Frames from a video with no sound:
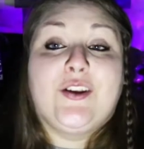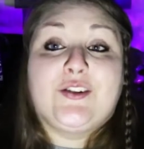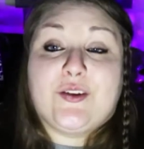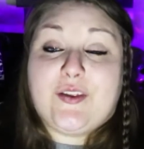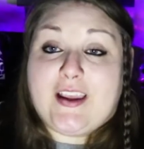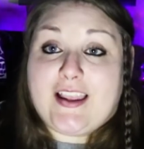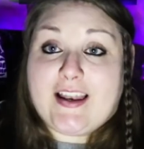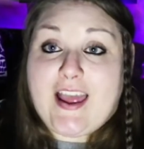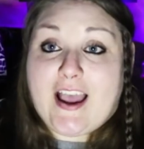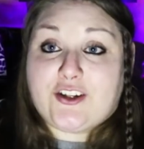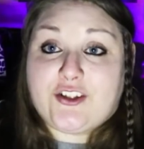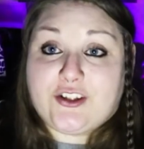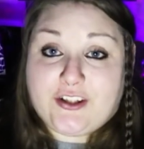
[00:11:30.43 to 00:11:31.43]
So they can
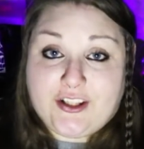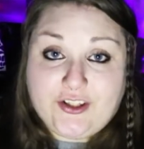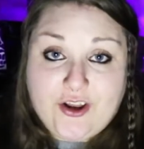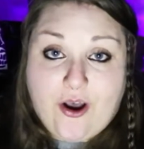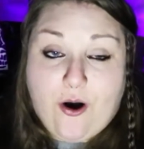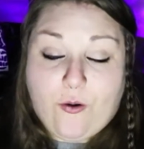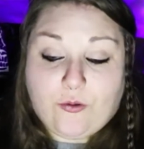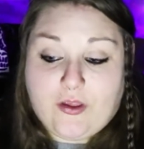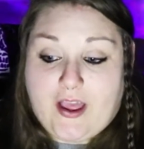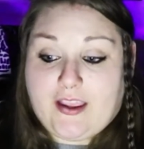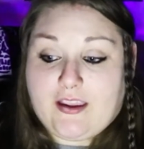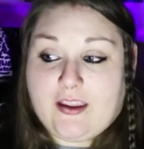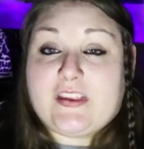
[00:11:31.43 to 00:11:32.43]
actually know
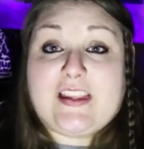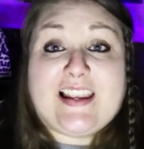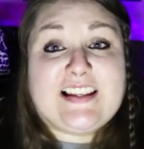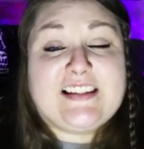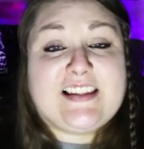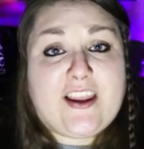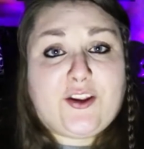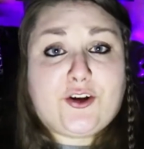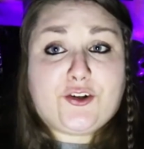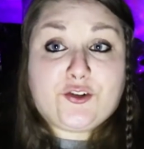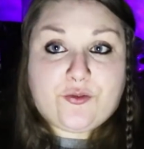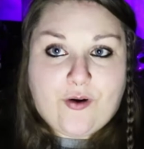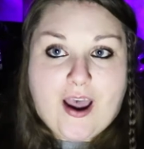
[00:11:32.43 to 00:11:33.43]
like things that you're
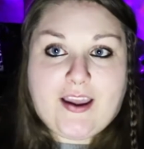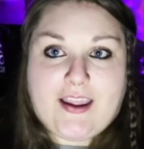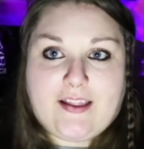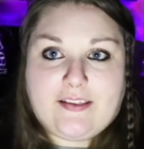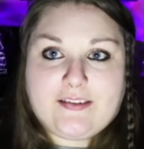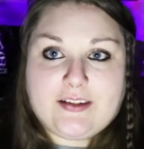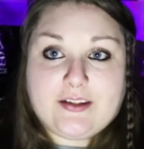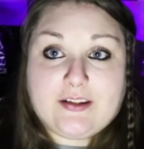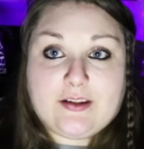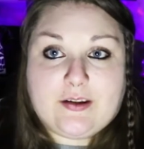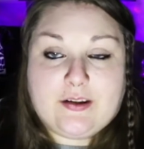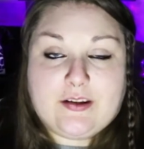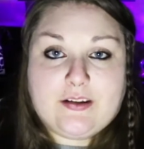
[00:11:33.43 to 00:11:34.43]
trying
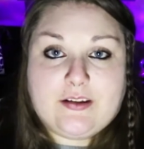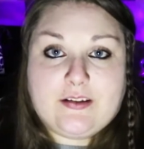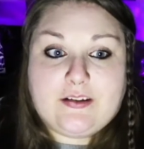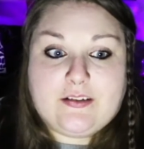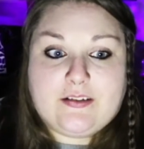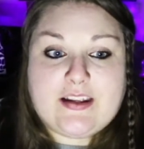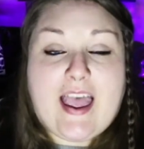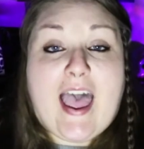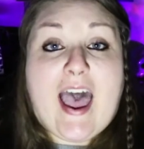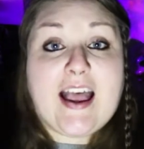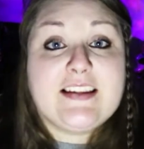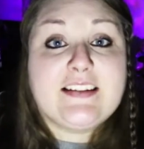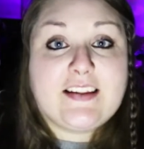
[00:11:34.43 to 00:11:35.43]
to to
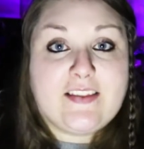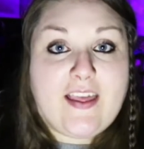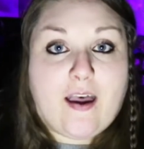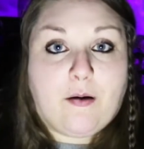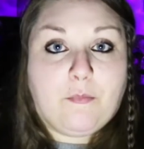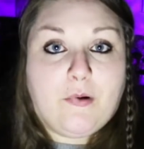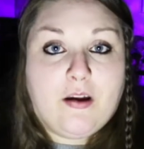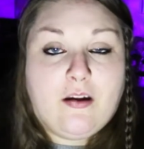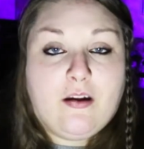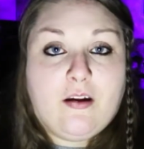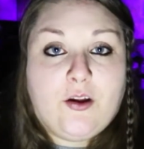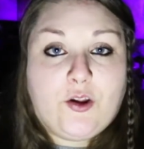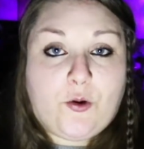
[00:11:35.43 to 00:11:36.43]
ask them
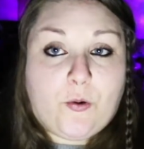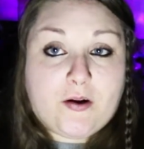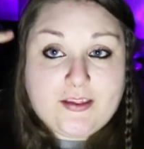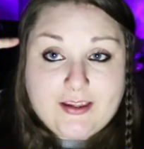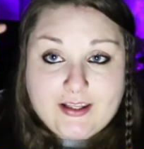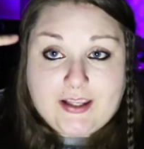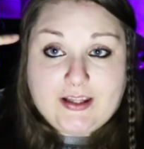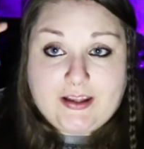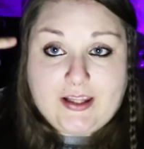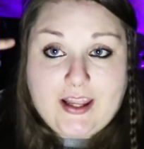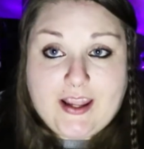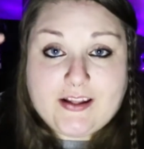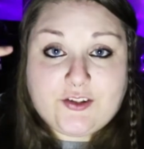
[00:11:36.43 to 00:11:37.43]
you're thinking
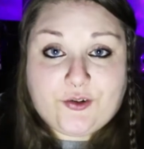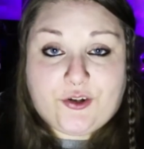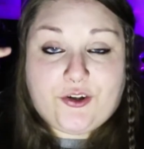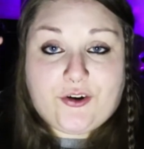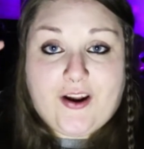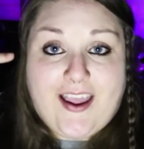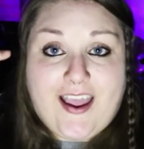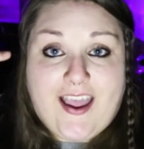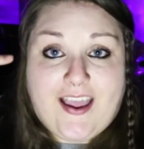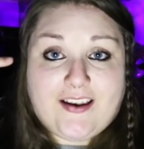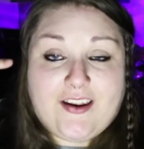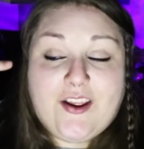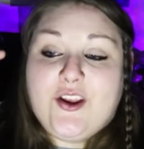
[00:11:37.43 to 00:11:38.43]
the answer in your
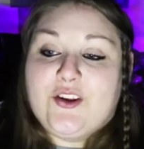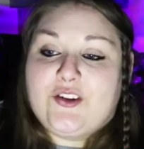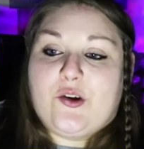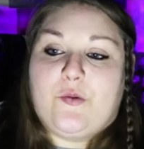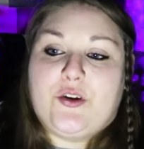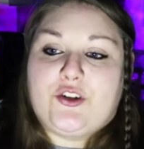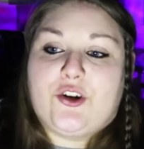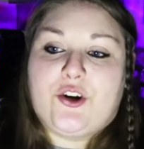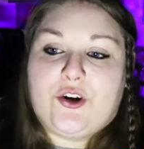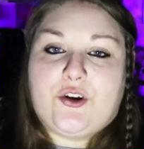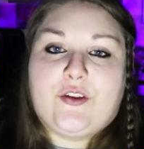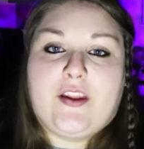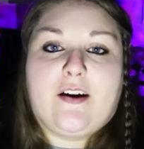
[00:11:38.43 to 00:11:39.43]
head, so in
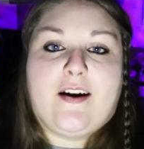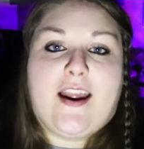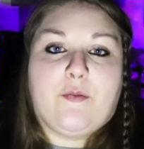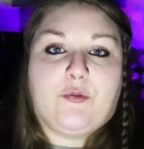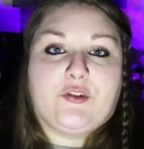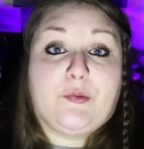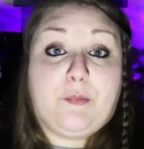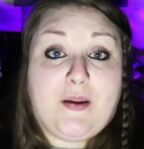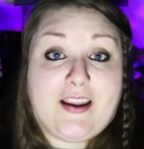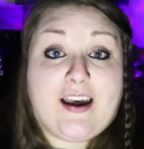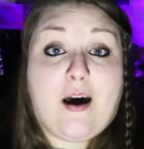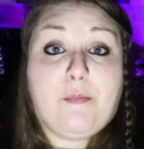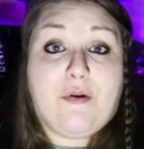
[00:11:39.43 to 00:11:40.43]
turn, they're able to
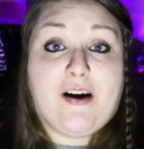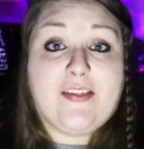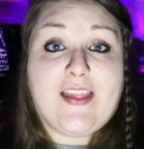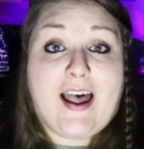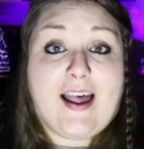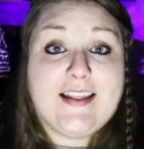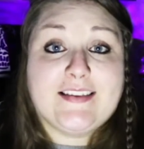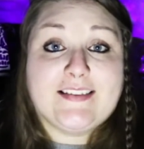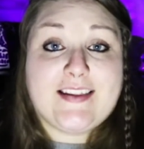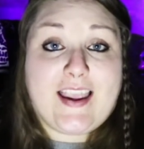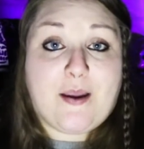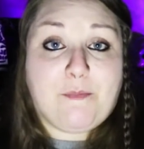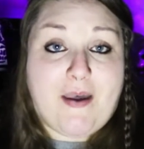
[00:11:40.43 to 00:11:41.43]
pick up on that and
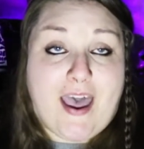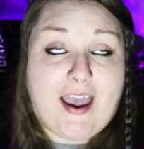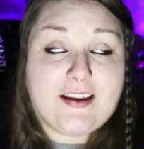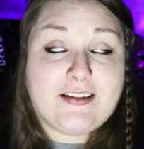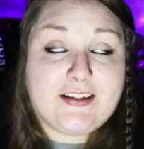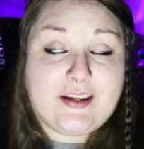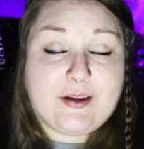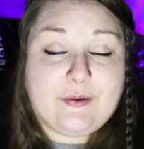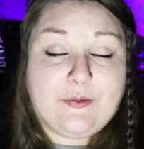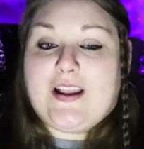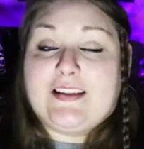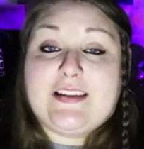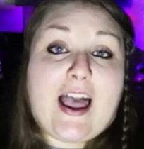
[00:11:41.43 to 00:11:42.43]
say it back to
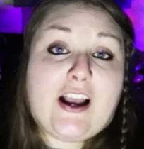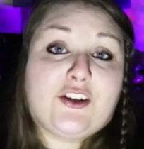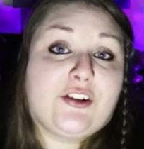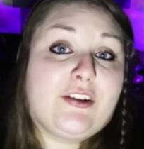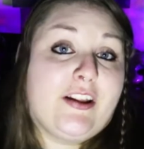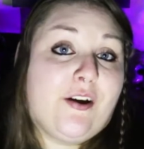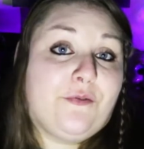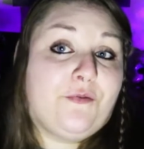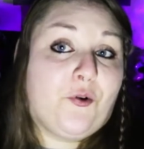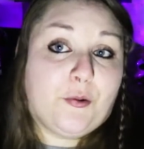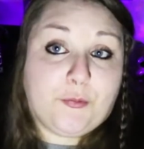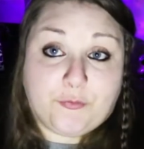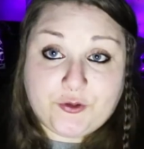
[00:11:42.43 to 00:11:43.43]
you. It's actually a
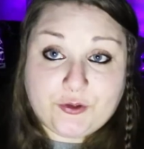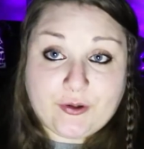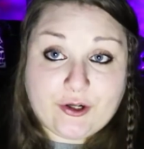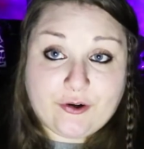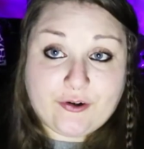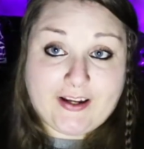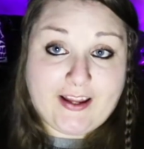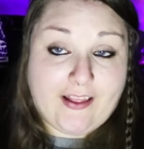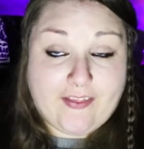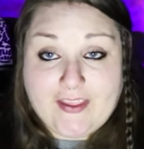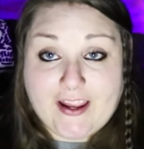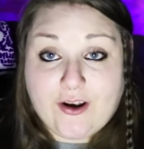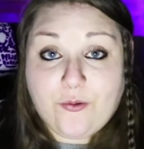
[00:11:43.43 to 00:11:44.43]
form of trickery.
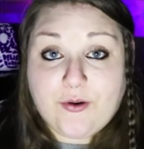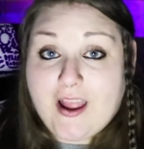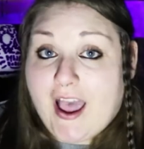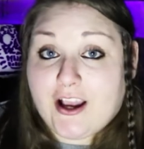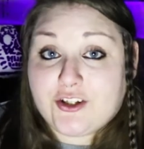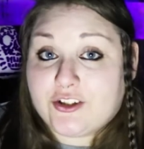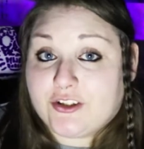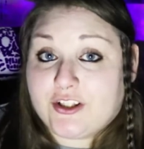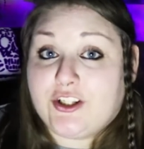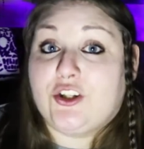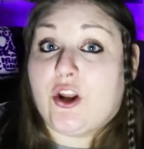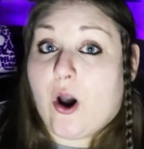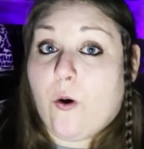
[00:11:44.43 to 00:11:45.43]
They don't
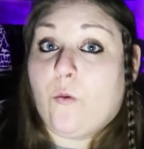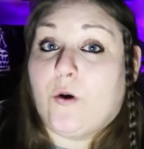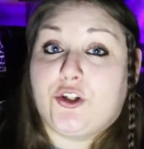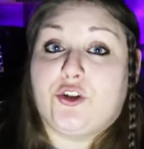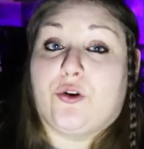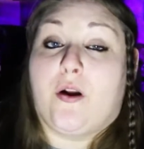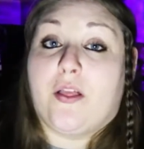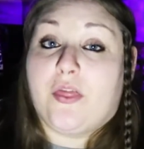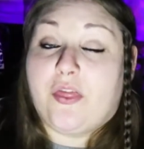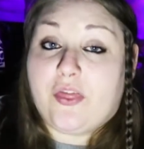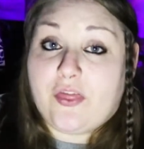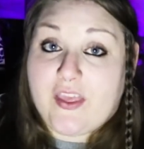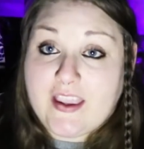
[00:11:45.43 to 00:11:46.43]
actually know what you're
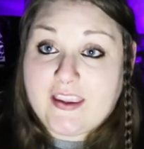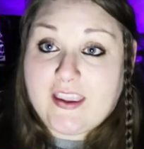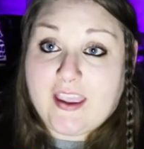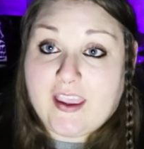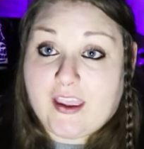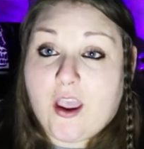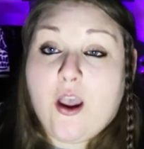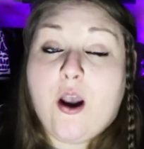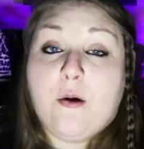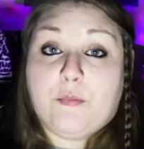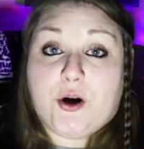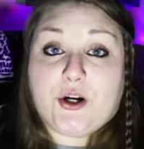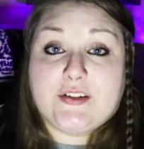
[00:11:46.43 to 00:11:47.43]
thinking
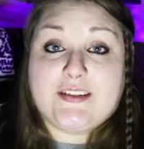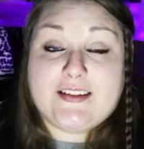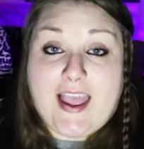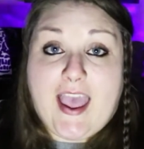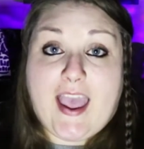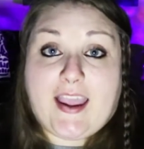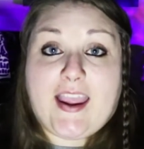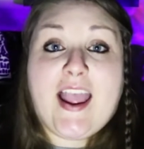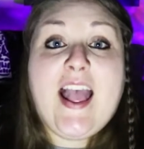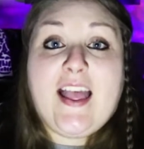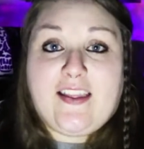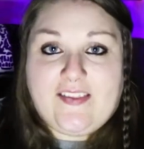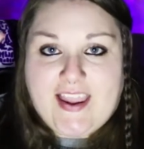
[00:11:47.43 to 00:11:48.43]
per se,
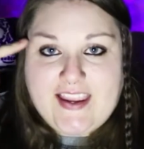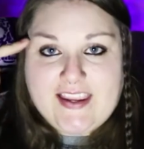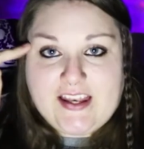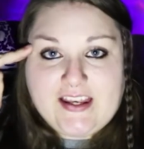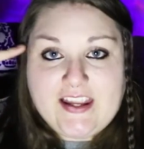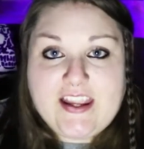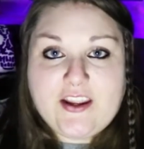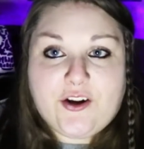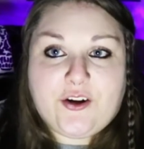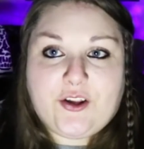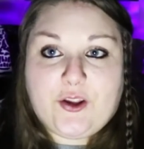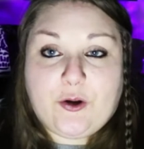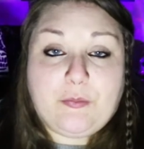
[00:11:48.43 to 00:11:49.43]
they can
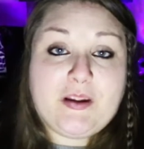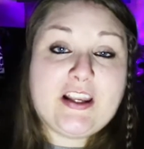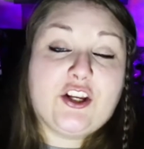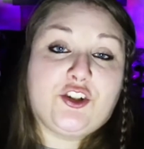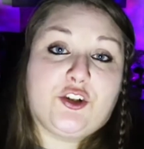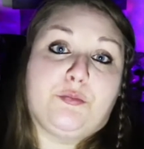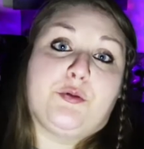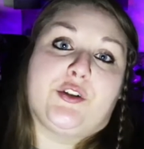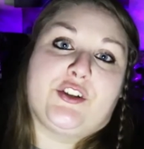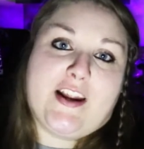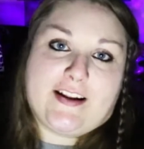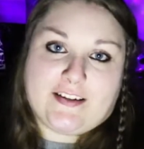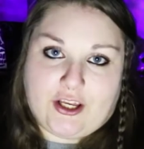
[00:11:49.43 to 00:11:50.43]
hear you because you're
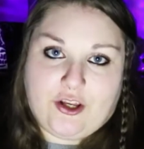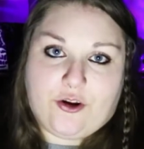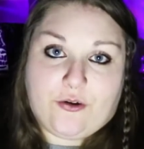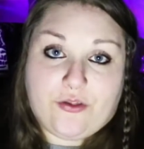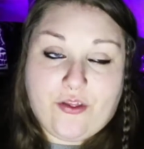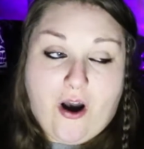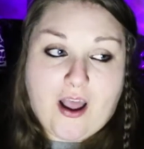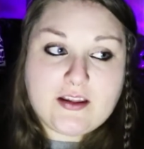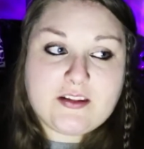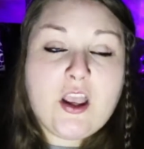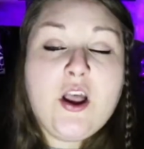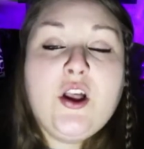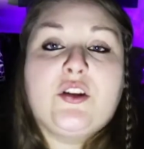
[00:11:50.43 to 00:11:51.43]
projecting your
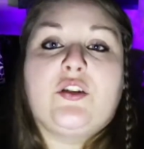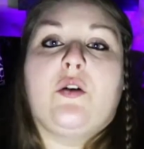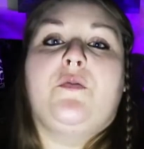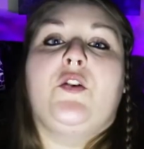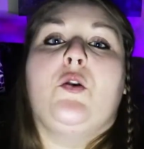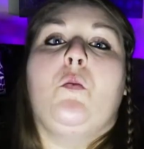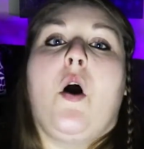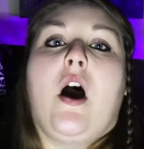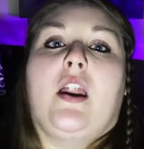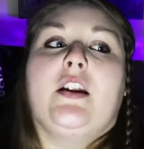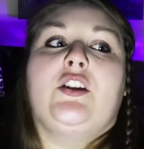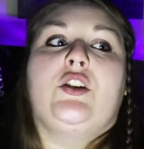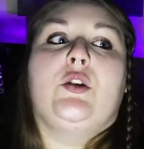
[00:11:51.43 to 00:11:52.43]
thoughts. So if you
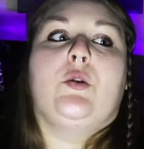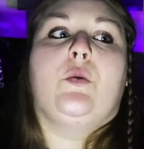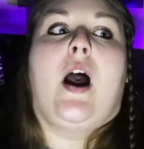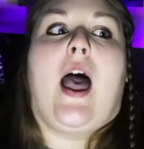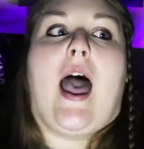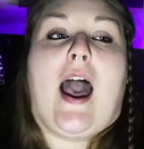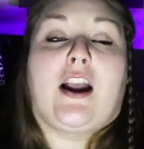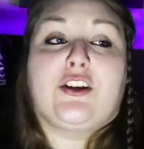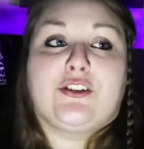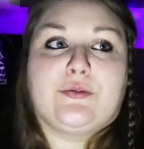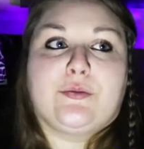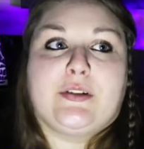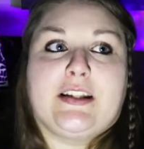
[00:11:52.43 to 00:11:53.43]
wanted to
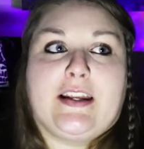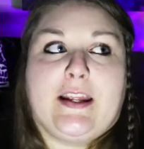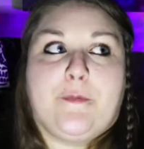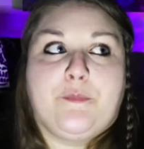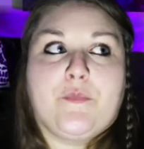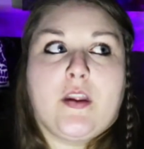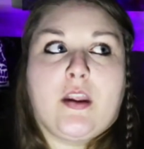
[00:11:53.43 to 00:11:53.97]
actually